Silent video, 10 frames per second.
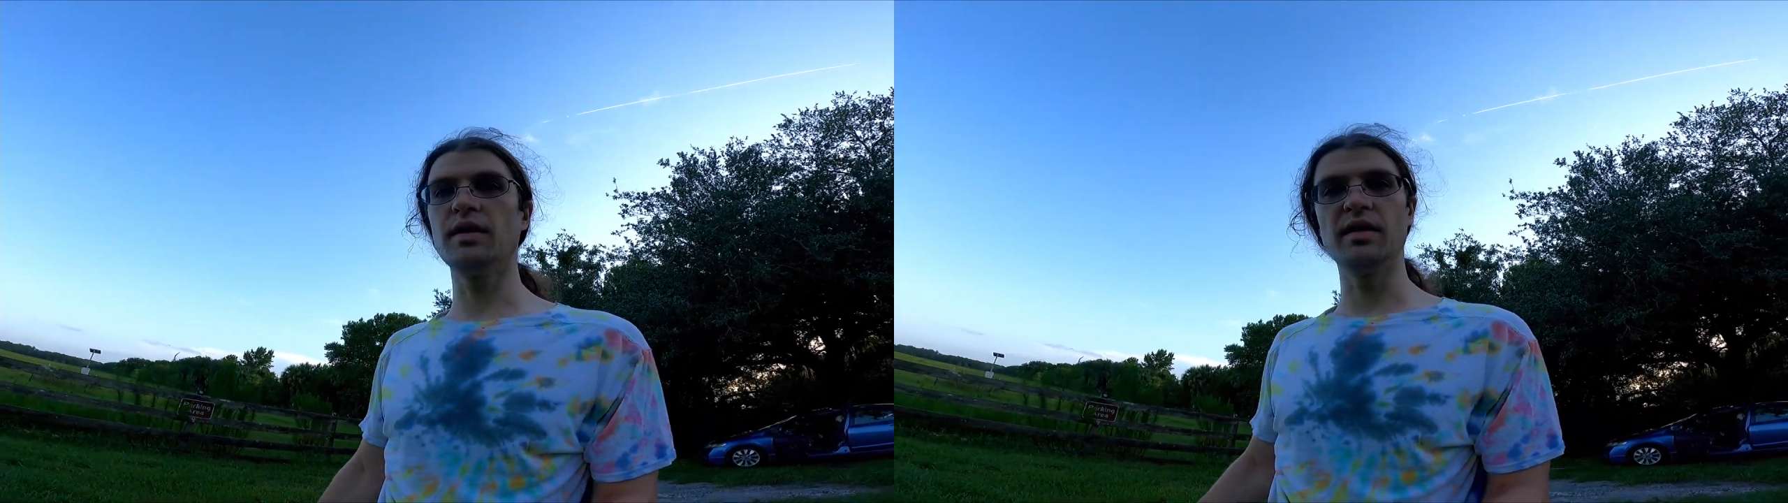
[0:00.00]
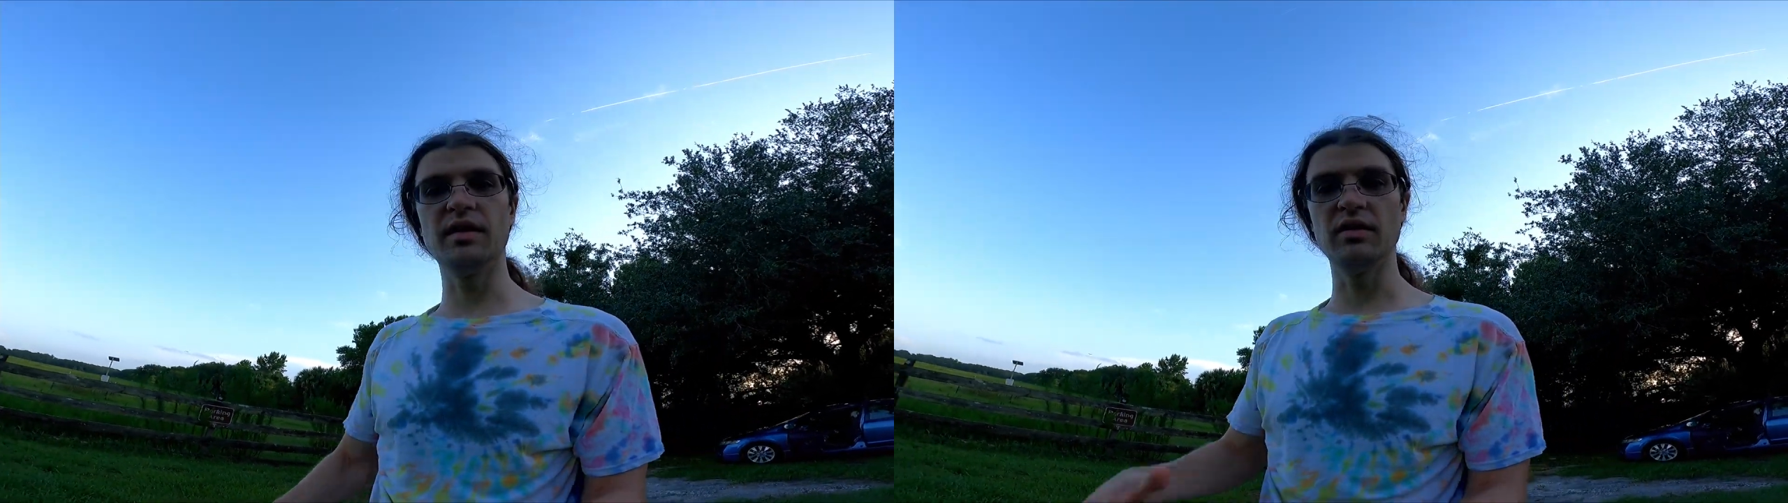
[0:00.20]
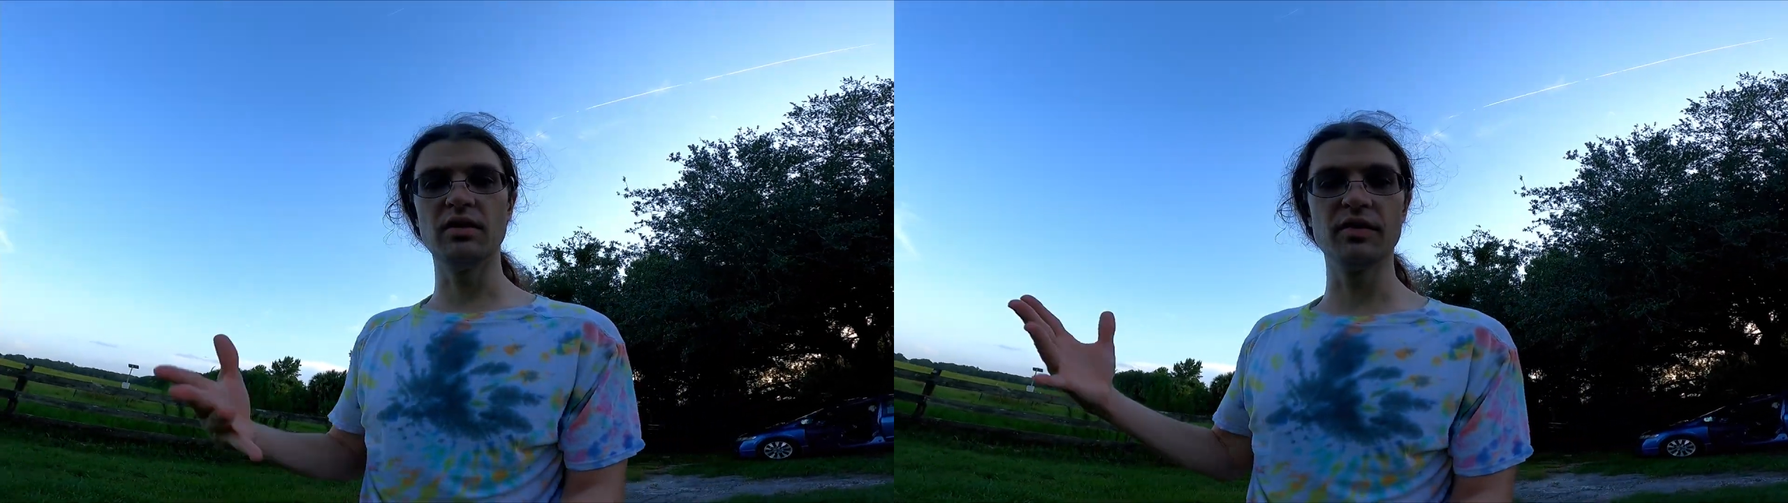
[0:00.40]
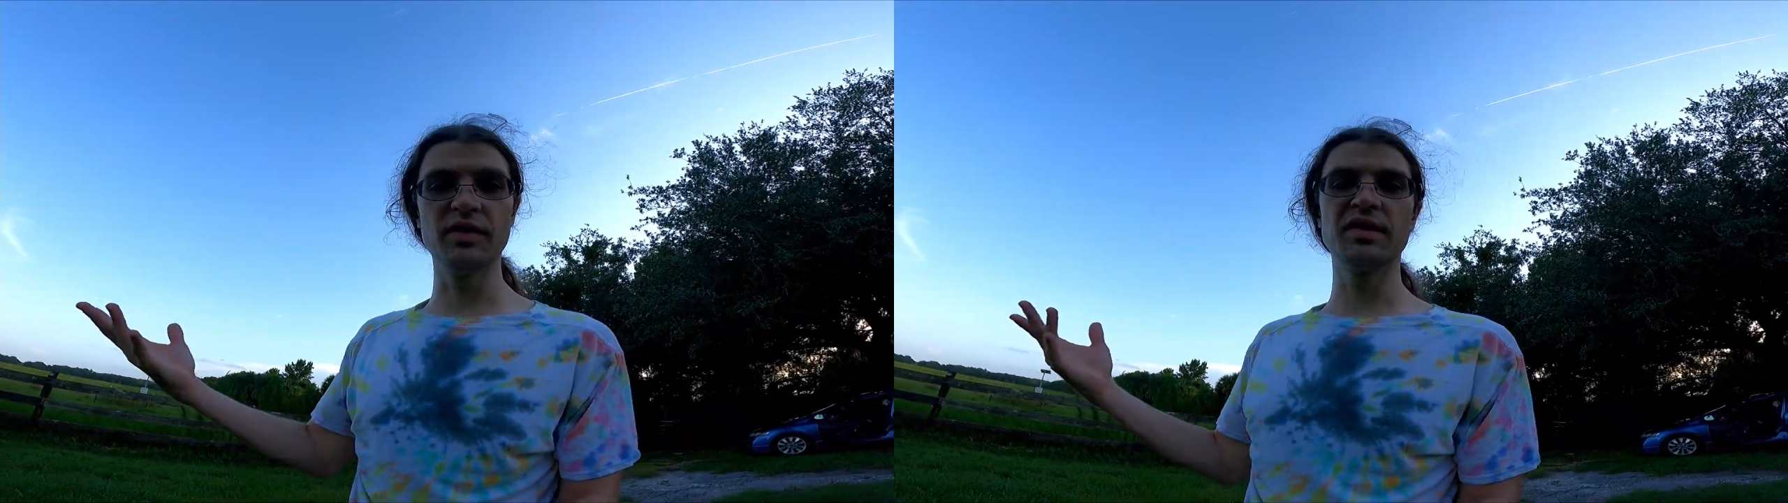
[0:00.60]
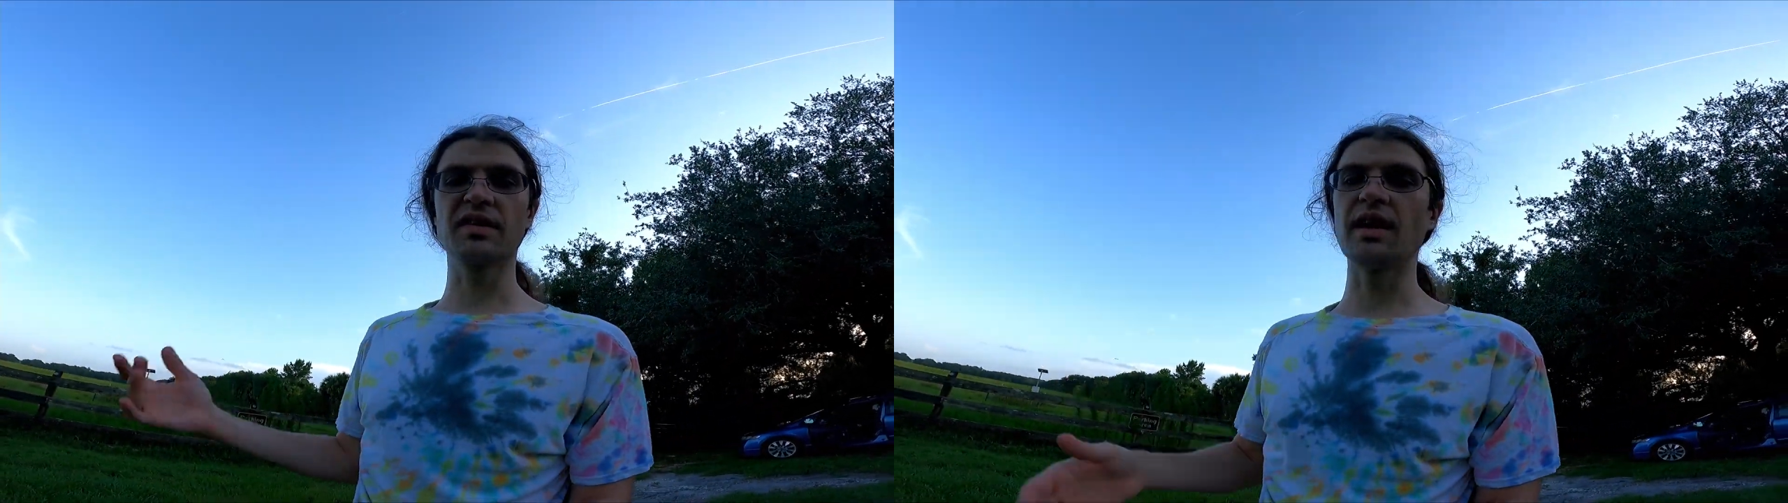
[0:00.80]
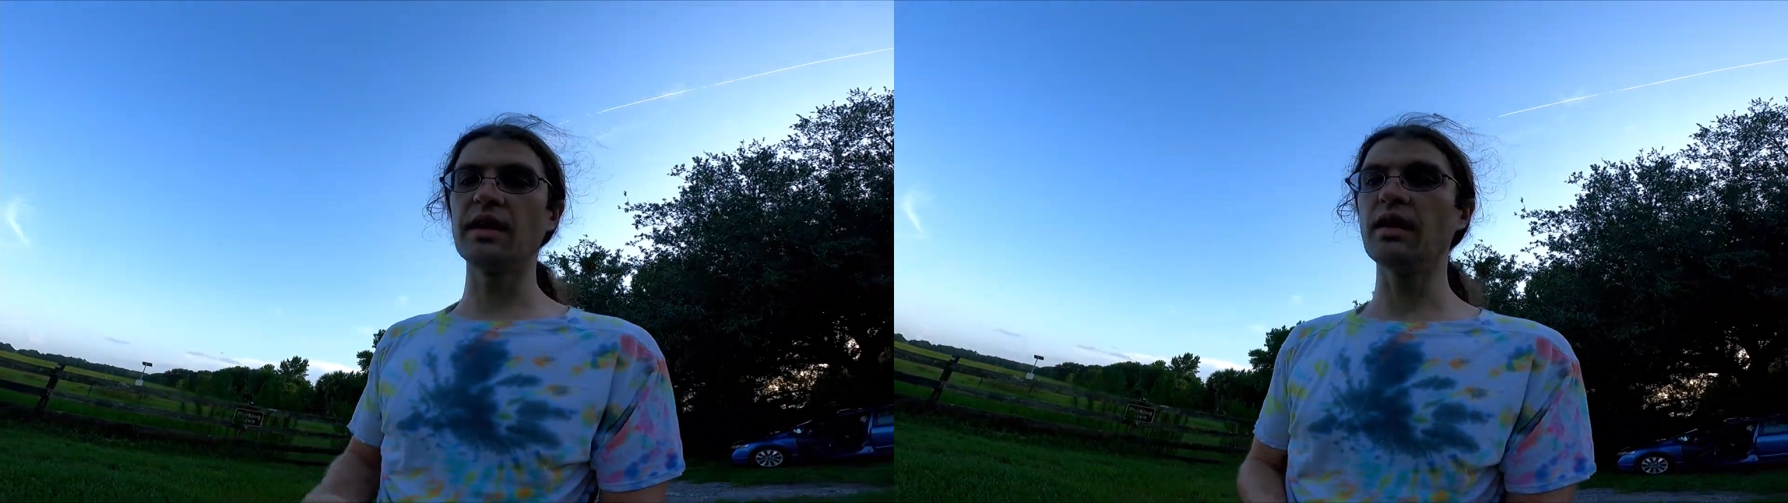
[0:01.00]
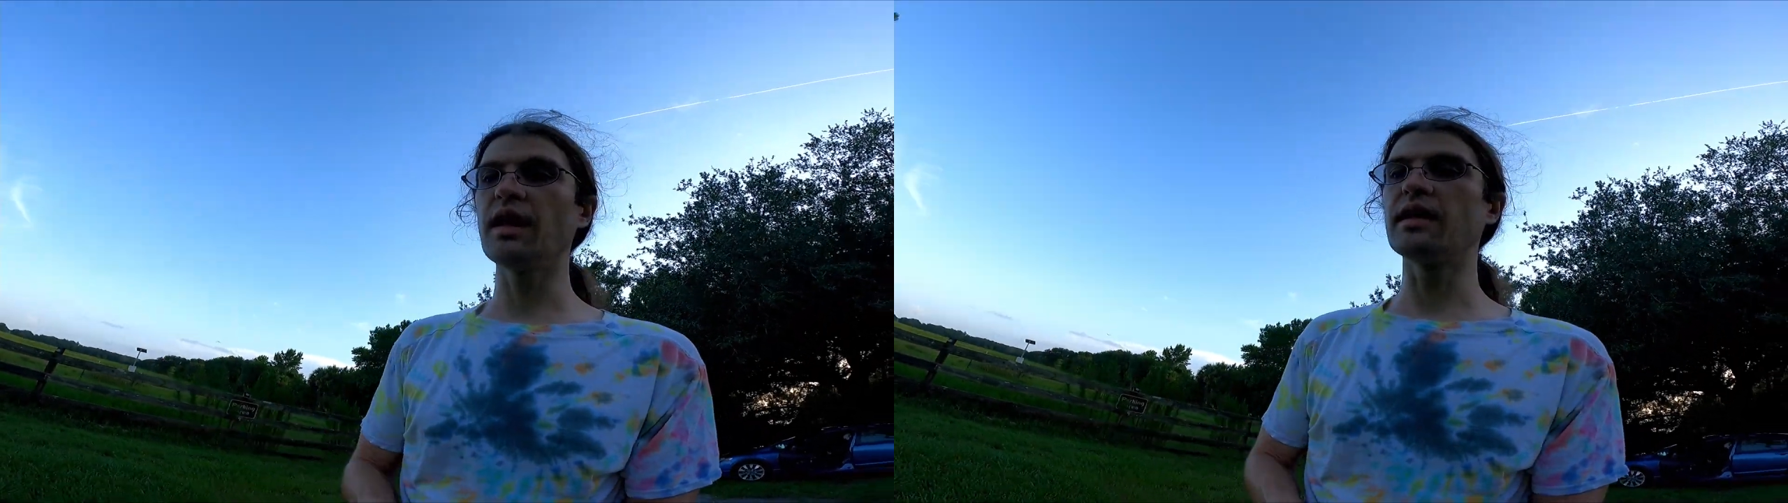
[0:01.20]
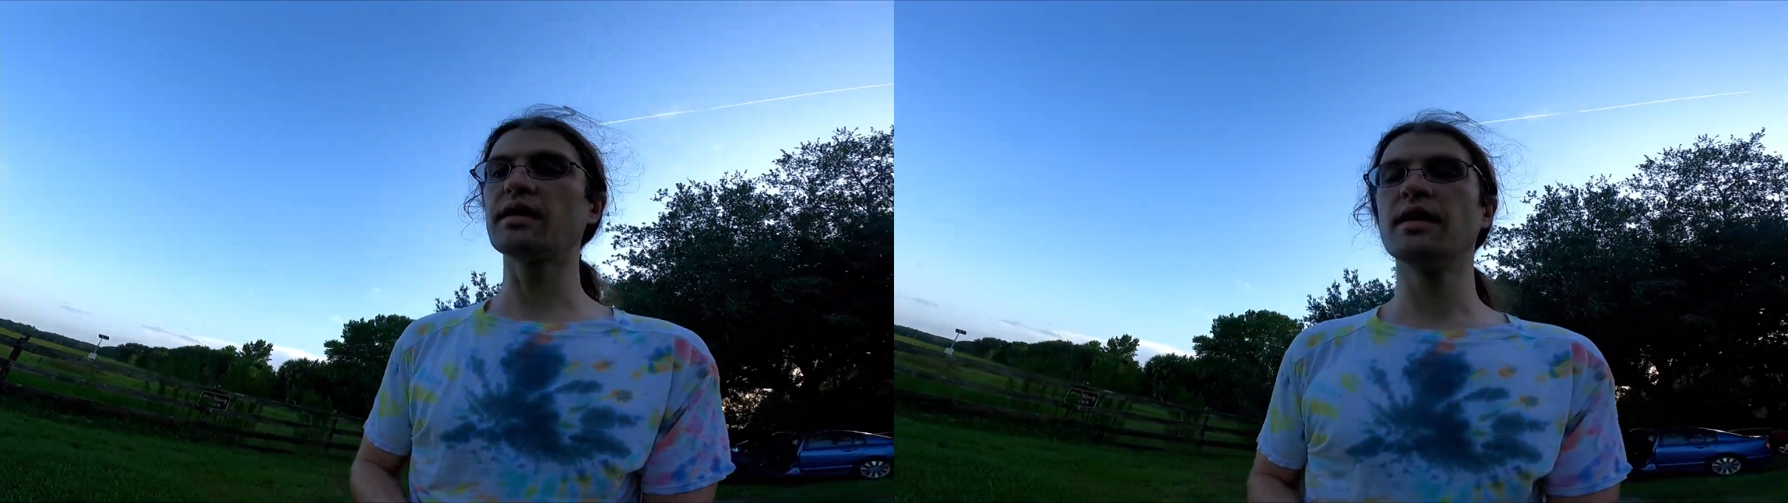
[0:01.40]
and then the universe kind of
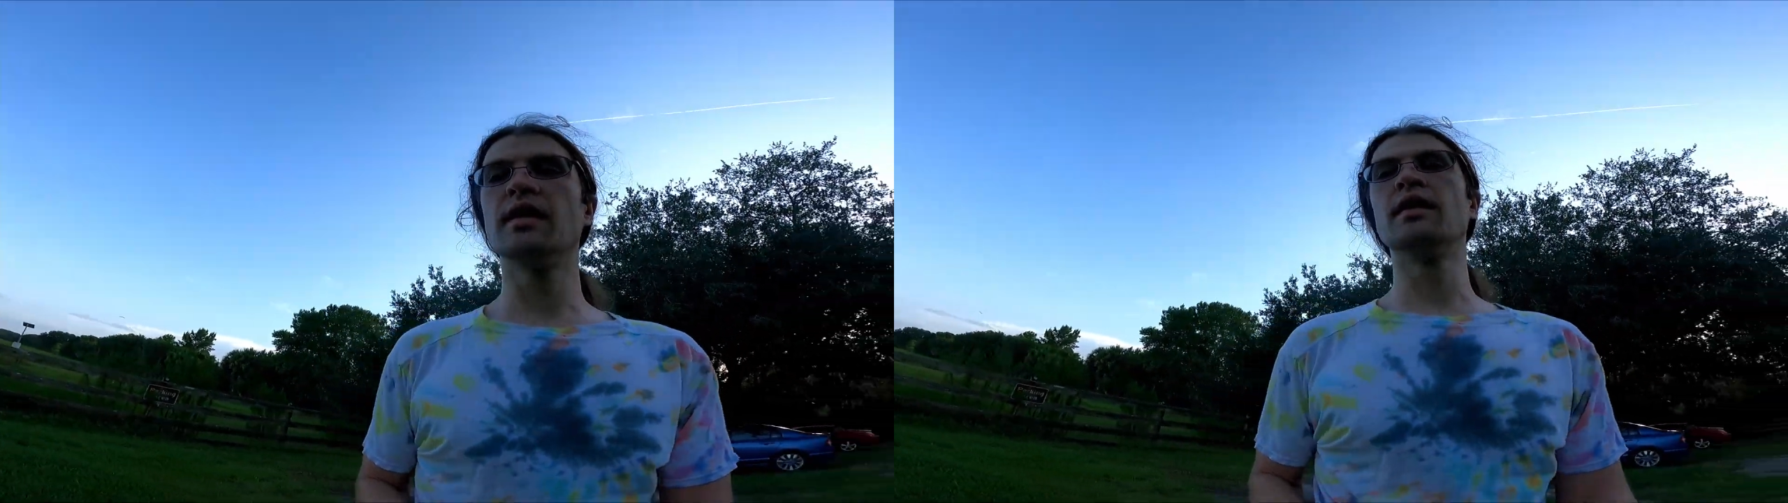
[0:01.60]
like,